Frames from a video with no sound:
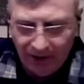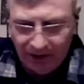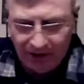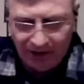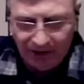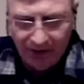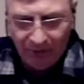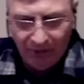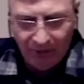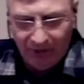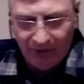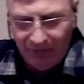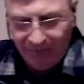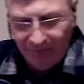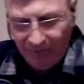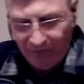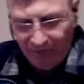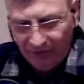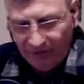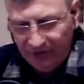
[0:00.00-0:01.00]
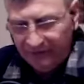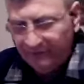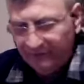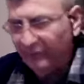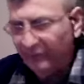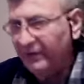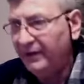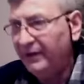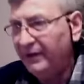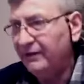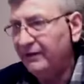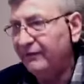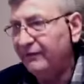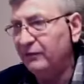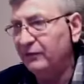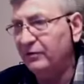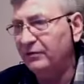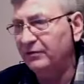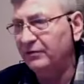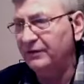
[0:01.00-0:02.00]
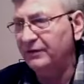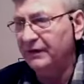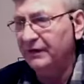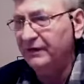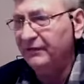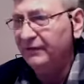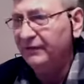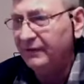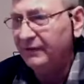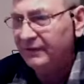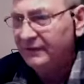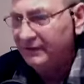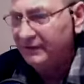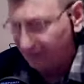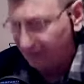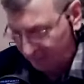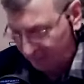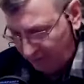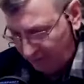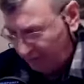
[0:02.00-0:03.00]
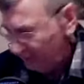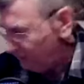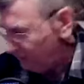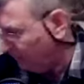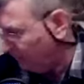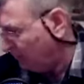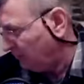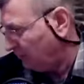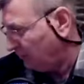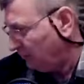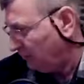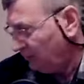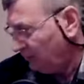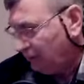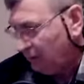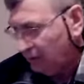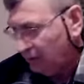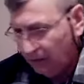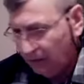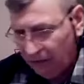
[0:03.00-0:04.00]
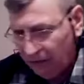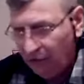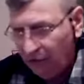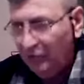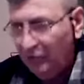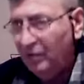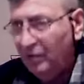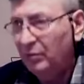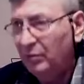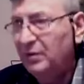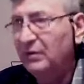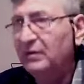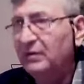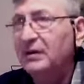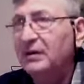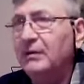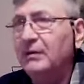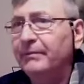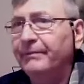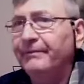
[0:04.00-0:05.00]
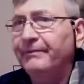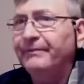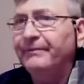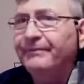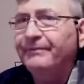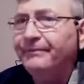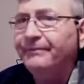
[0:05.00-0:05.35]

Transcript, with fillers: So, if you need prayer for deliverance, you are welcome.